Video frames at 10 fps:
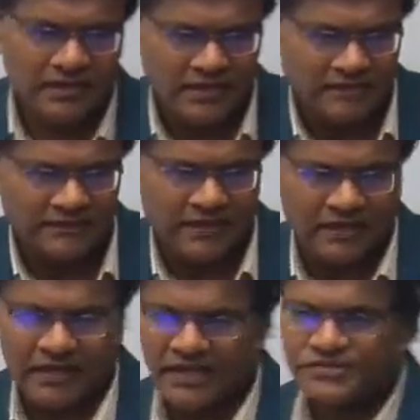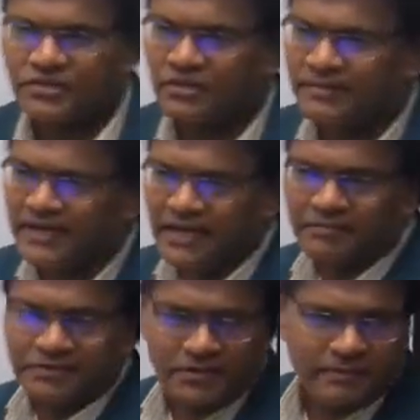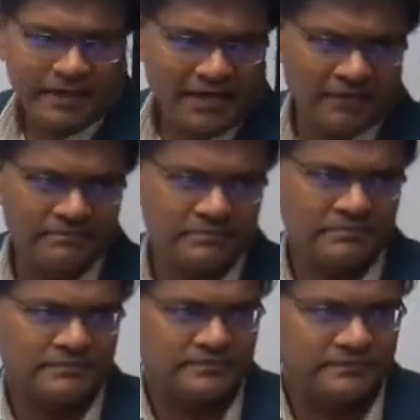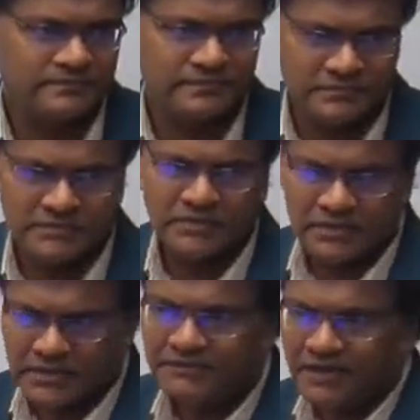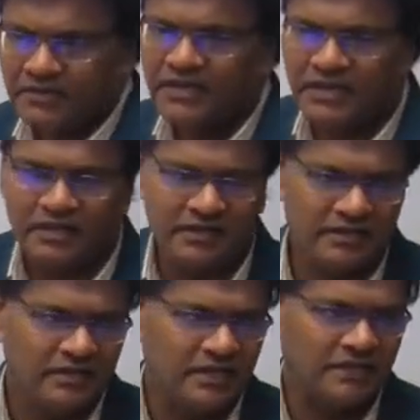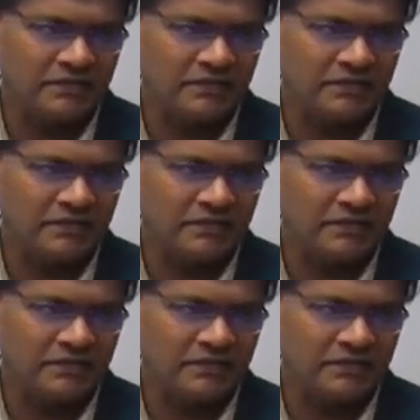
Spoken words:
If the country has to grow by 9% per annum, if you have to increase, you have